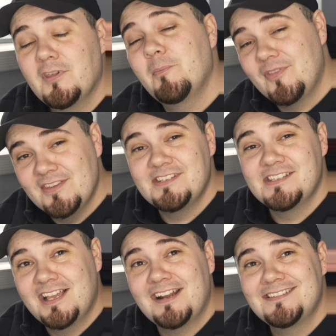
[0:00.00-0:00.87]
But this
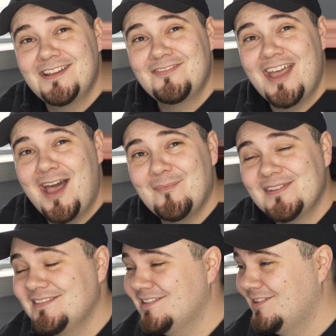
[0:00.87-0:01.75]
is the kind of stuff that
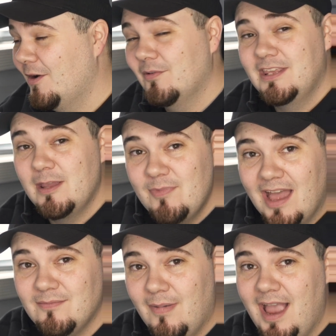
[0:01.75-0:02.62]
happens. So keep
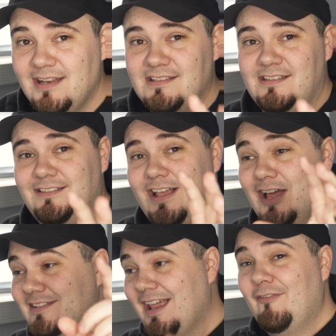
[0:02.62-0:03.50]
that in mind. It's
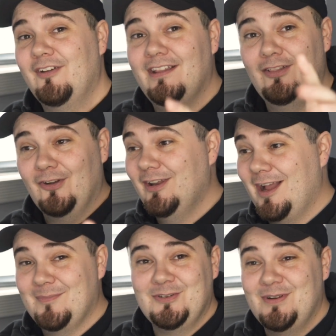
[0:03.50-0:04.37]
a definitely learning
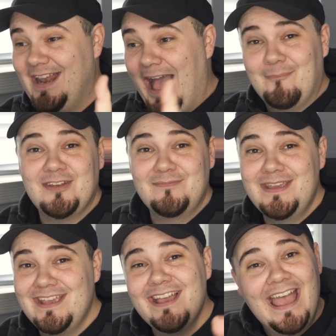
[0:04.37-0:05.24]
opportunity. It happened to
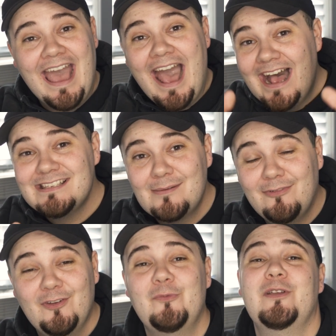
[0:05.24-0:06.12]
me as I'm
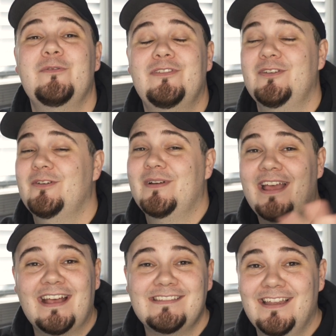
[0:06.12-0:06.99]
filming with you. It
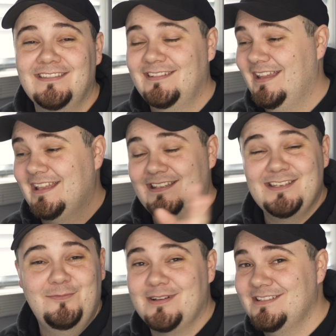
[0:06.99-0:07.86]
has nothing, like
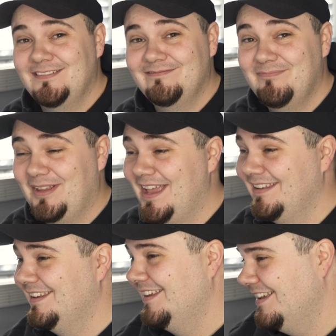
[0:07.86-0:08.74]
this wasn't
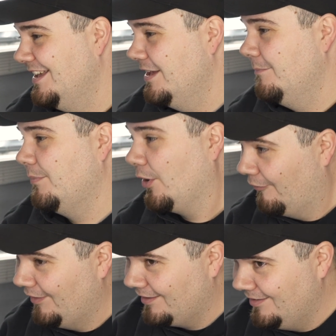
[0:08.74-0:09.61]
planned.
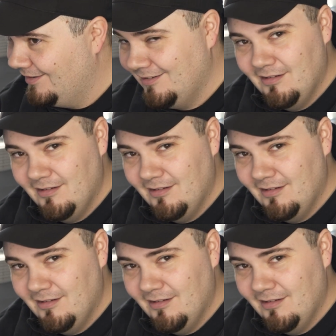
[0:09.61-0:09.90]
Perfect.